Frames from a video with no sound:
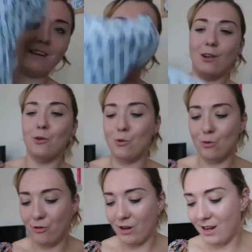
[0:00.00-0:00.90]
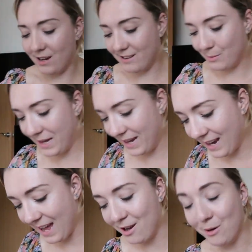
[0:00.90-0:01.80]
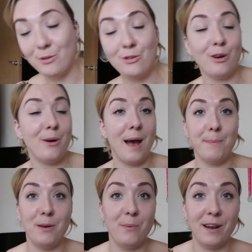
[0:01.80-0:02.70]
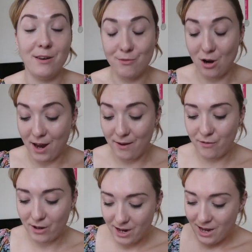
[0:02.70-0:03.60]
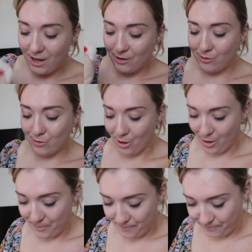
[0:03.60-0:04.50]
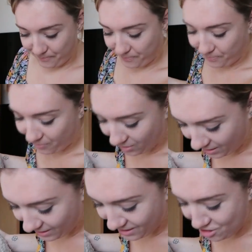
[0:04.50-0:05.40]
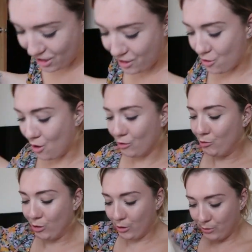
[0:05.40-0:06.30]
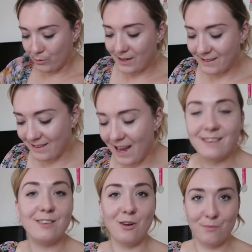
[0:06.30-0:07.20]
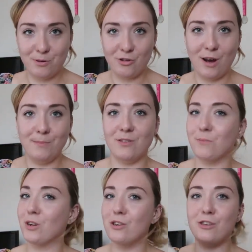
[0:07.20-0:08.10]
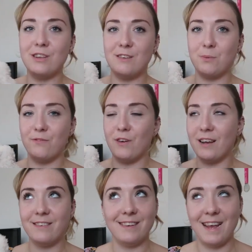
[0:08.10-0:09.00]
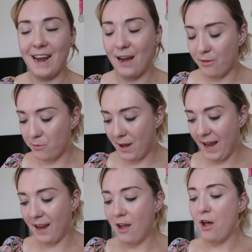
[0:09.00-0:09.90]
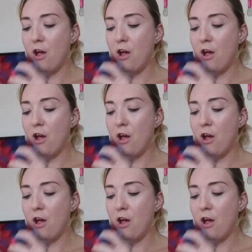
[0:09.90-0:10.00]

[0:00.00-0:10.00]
a little order last week and I was so happy when it arrived. So I got two sets of pajamas. I'm gonna do this one first to get it out the way.